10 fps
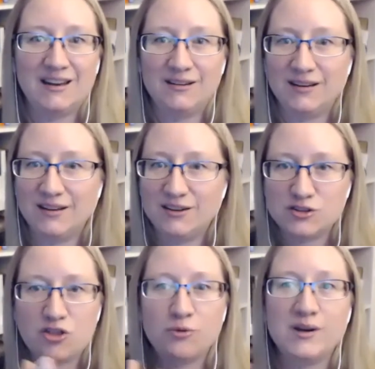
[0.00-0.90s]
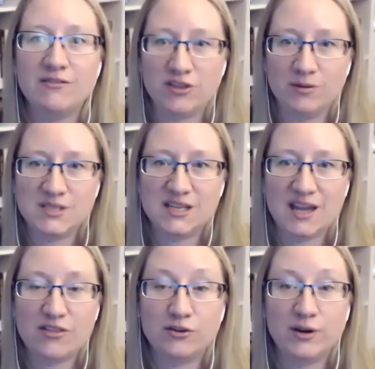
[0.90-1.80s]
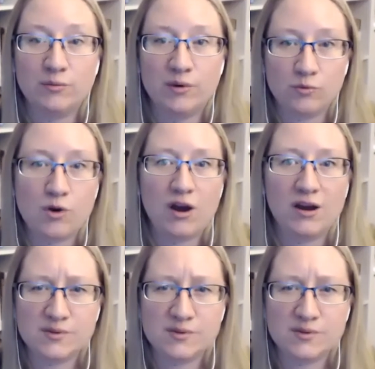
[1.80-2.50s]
and there's 3 of them together, and Roz,